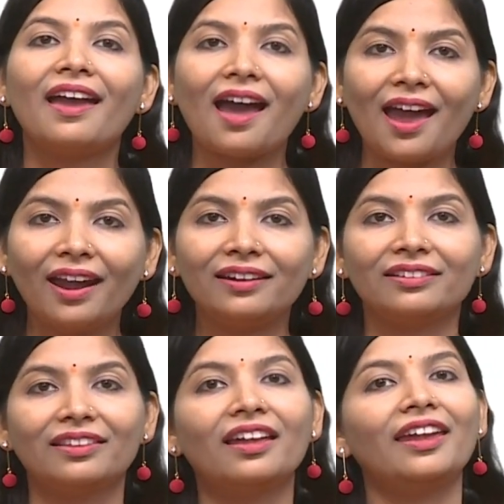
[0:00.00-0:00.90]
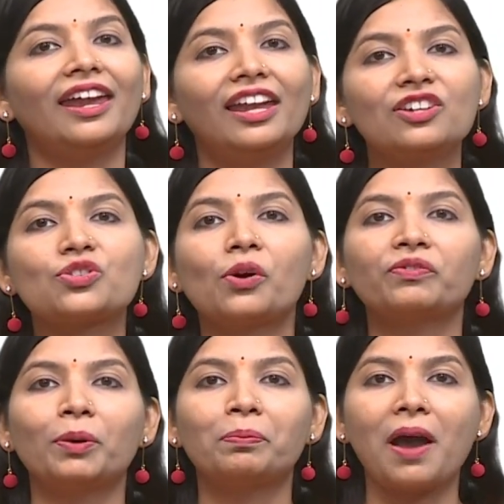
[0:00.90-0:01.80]
and the ends of
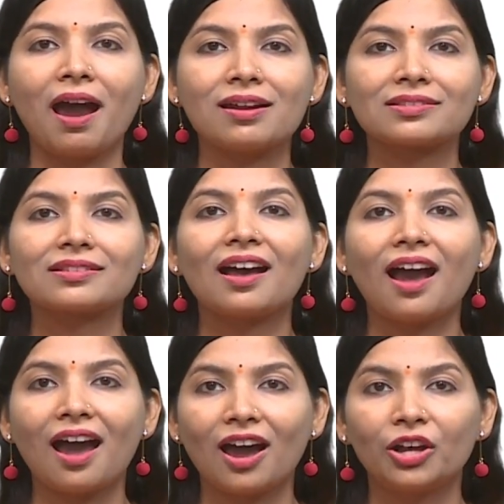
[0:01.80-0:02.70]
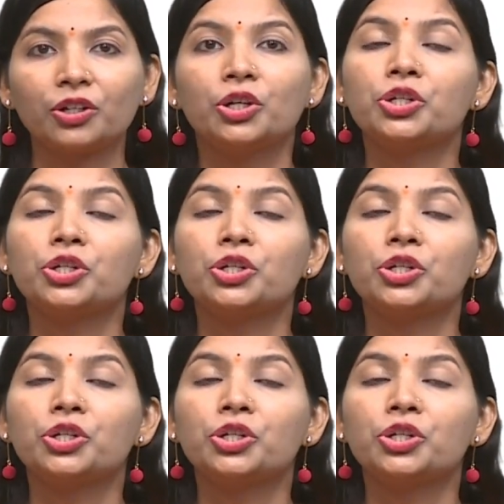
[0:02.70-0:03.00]
the bars are